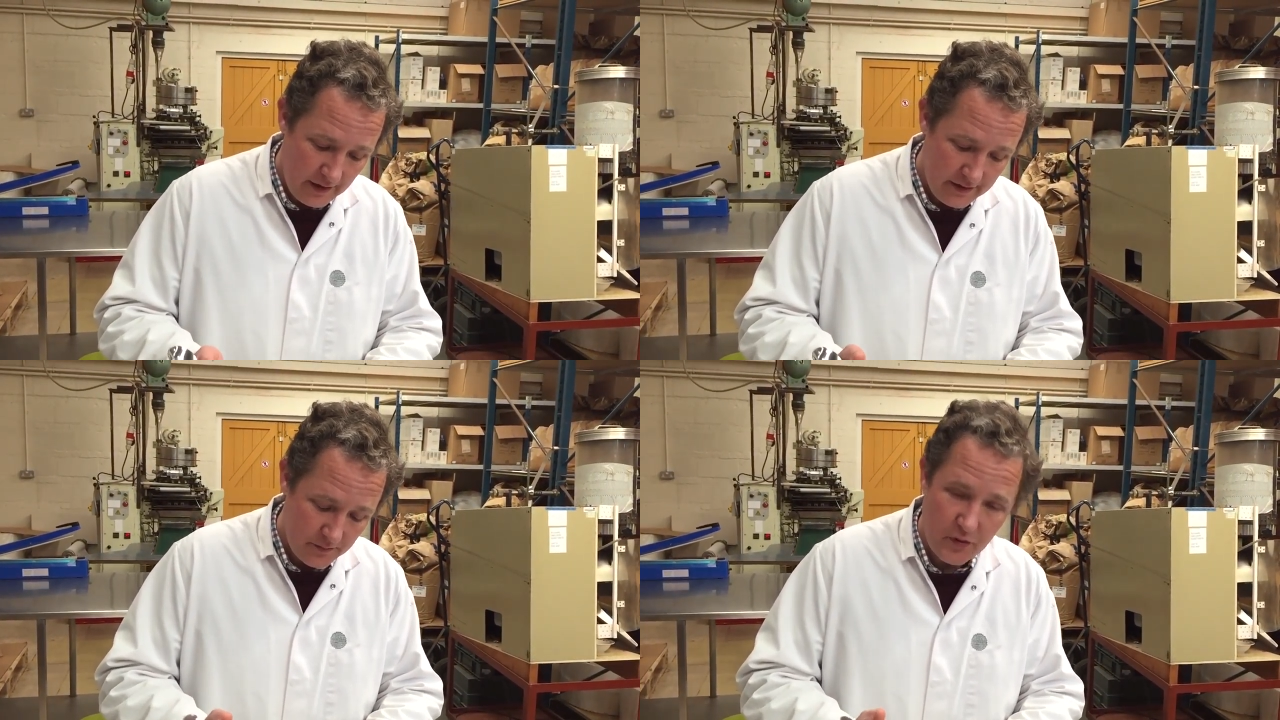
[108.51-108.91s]

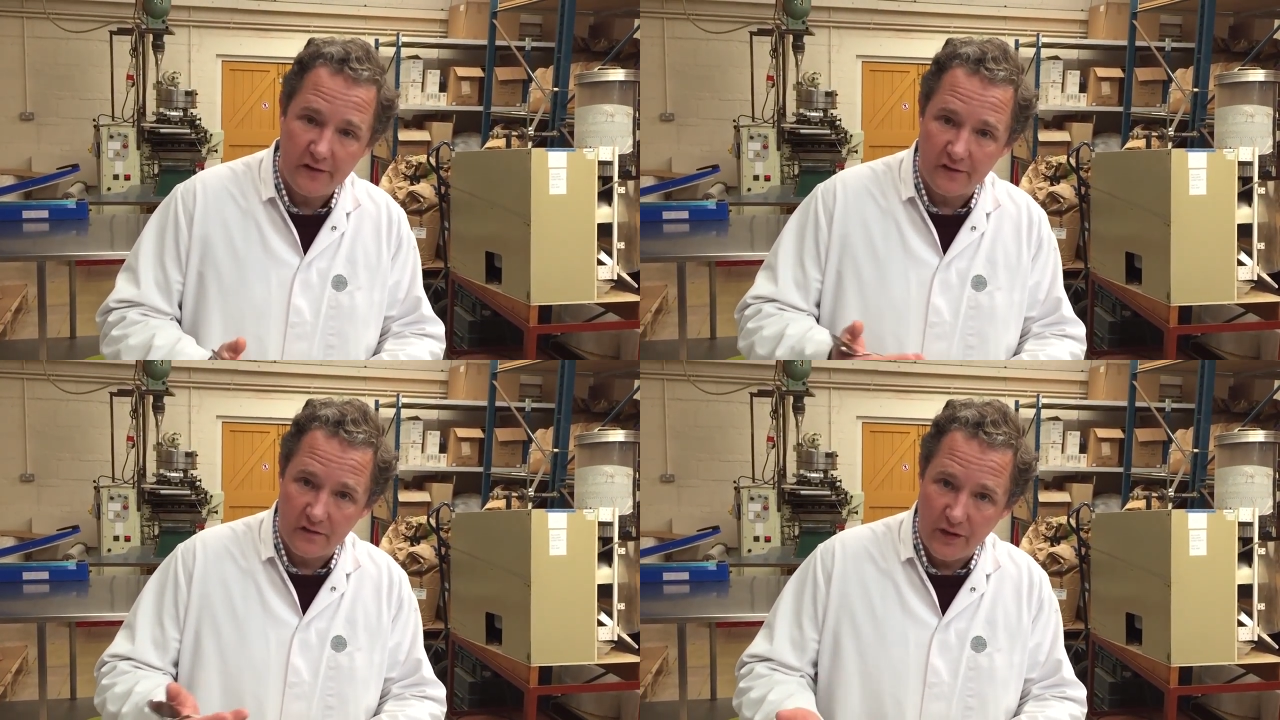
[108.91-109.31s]
the
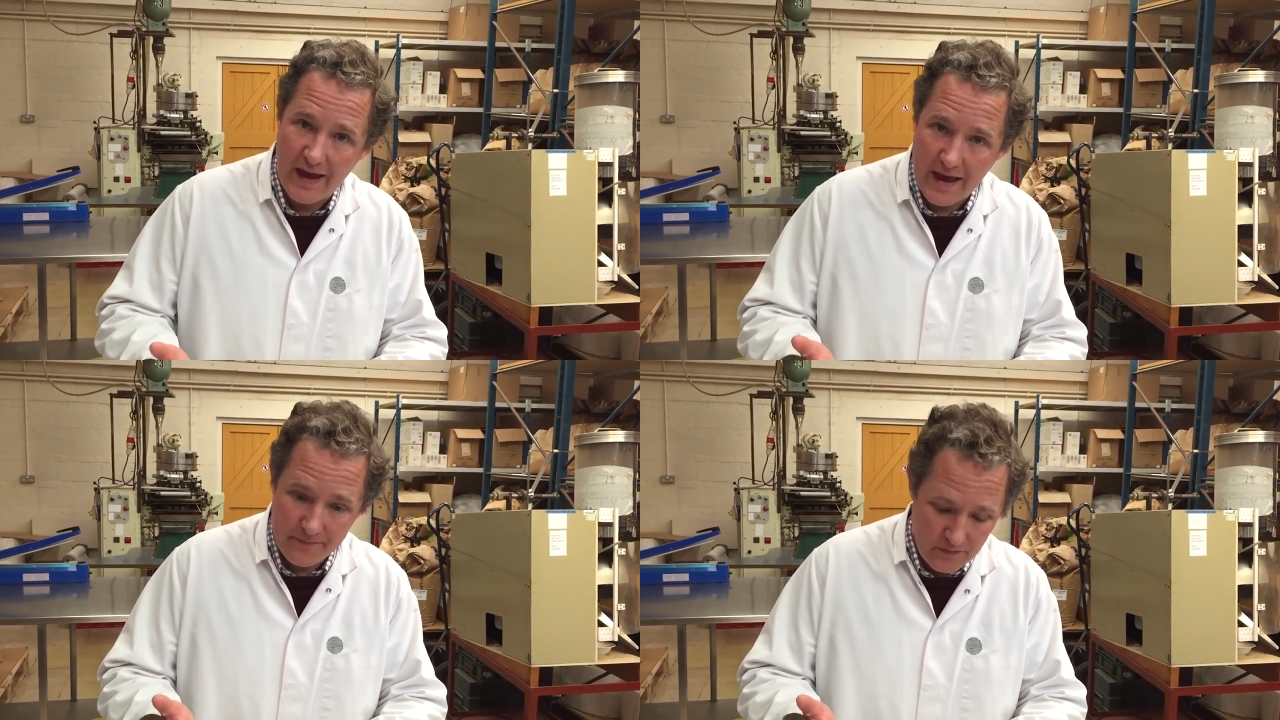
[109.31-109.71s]
presence of
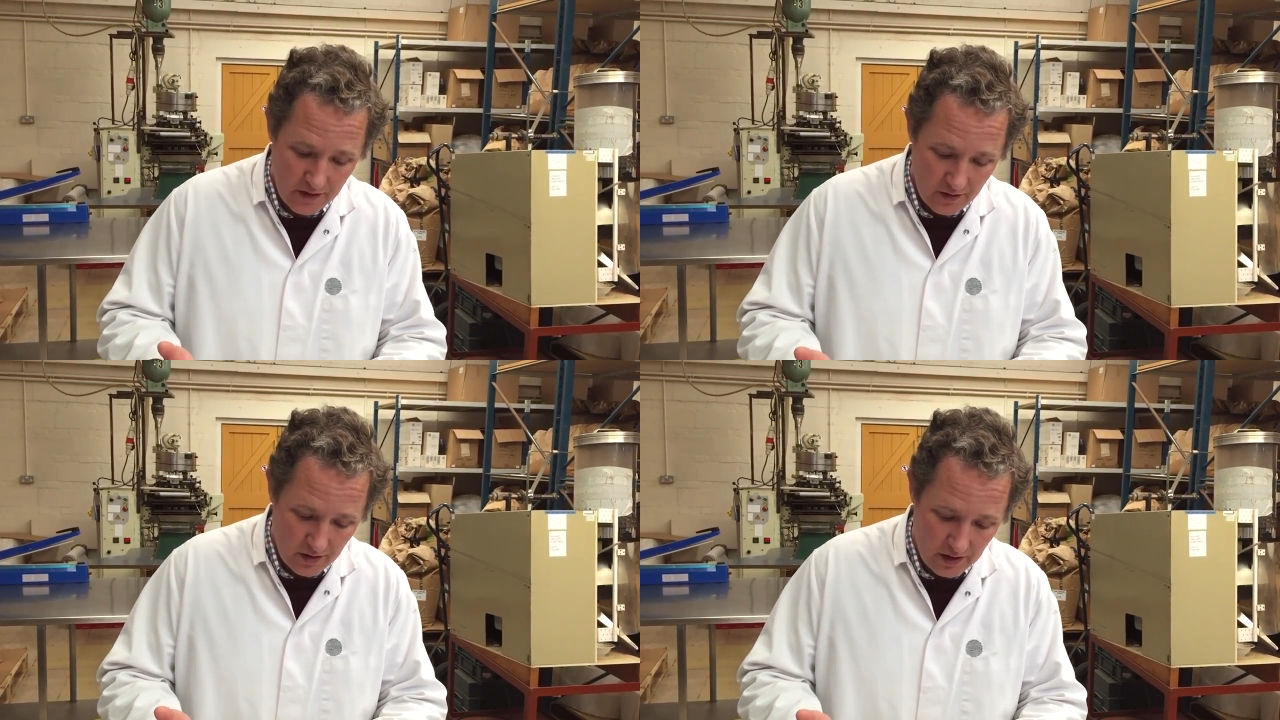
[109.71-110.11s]
air
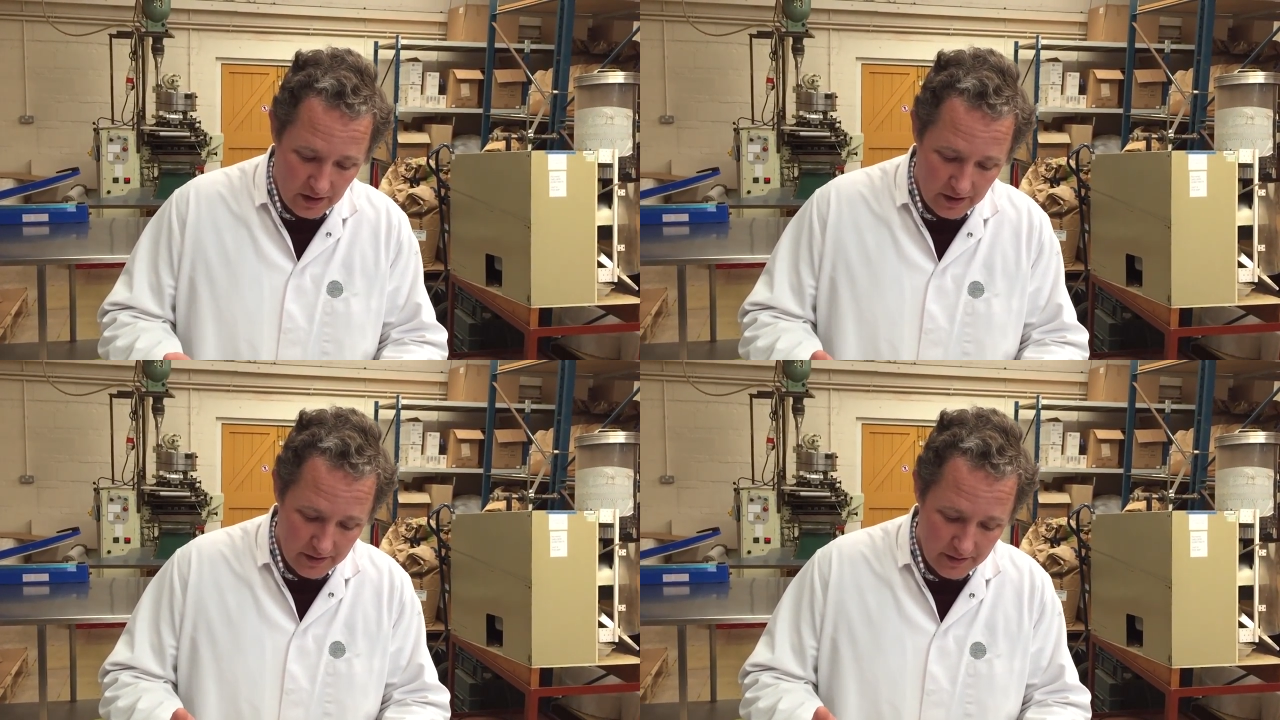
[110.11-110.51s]

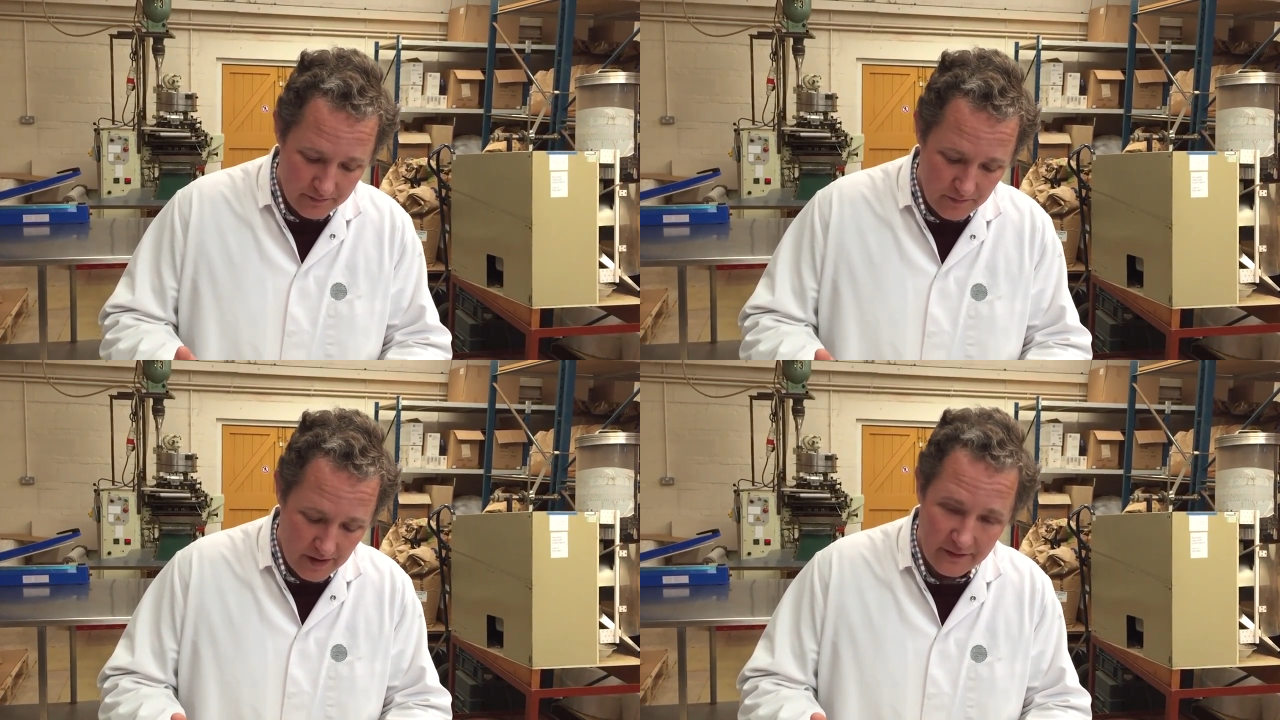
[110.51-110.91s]

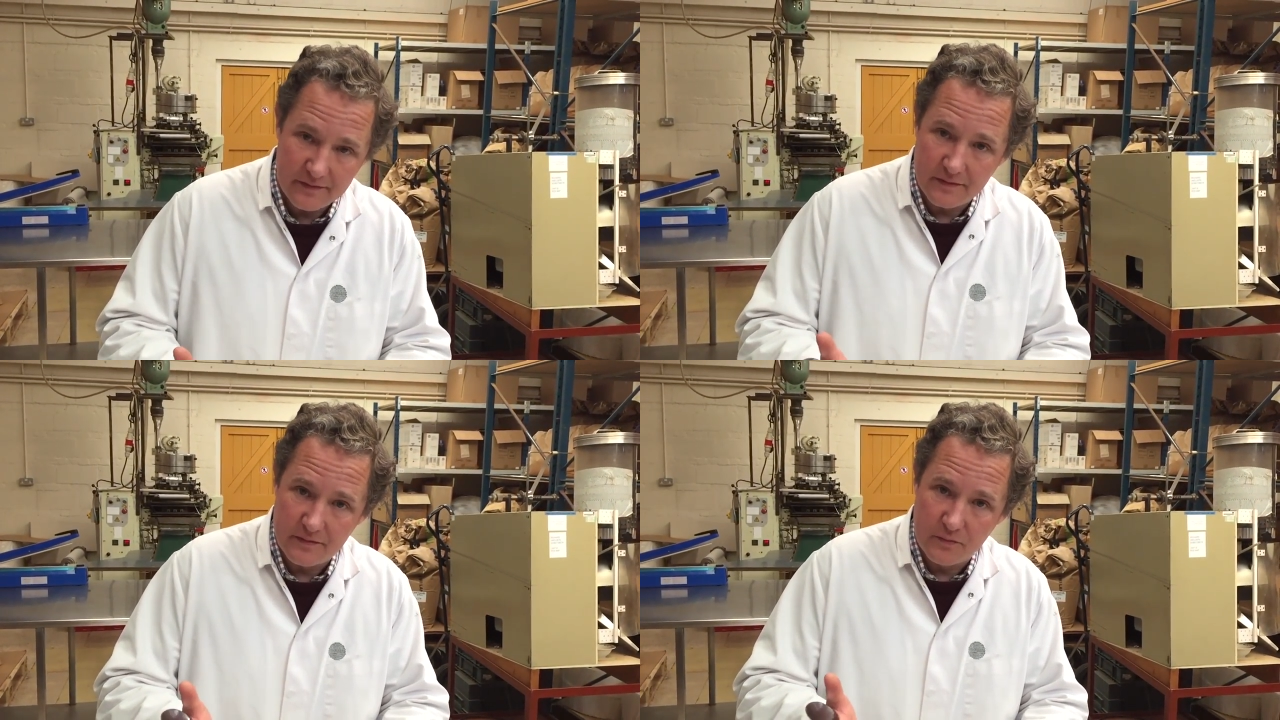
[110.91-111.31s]

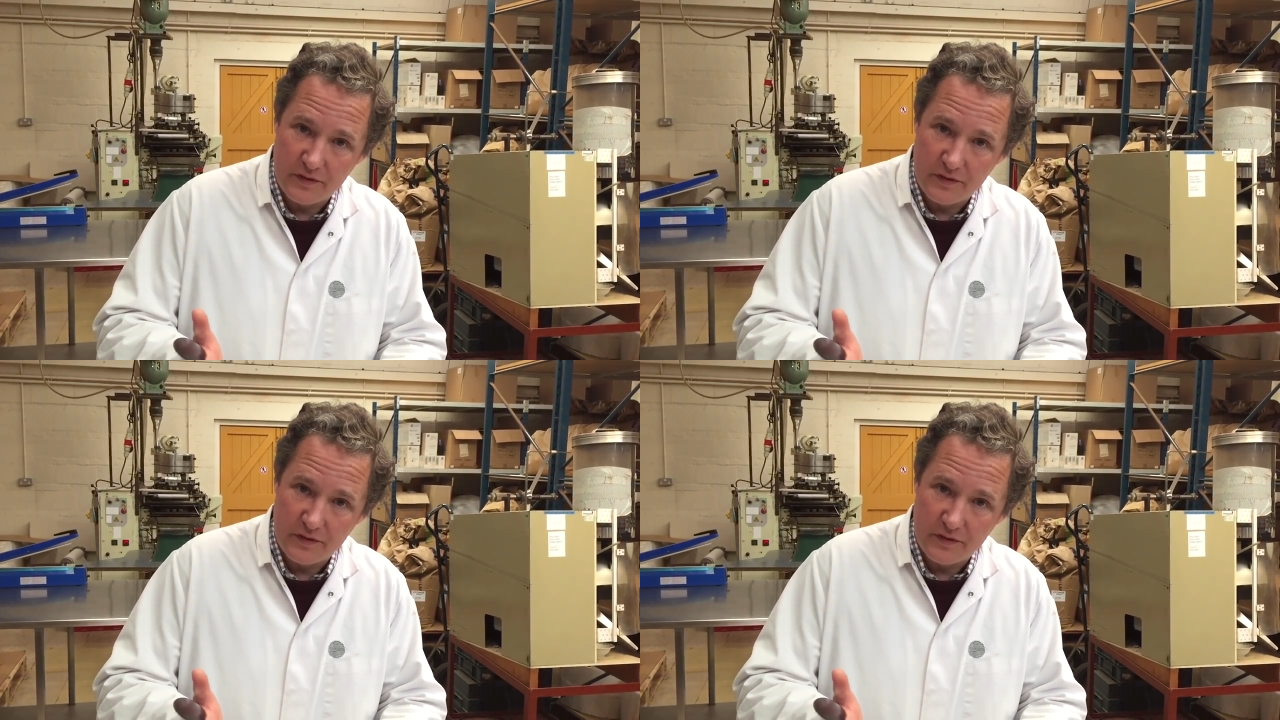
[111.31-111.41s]
and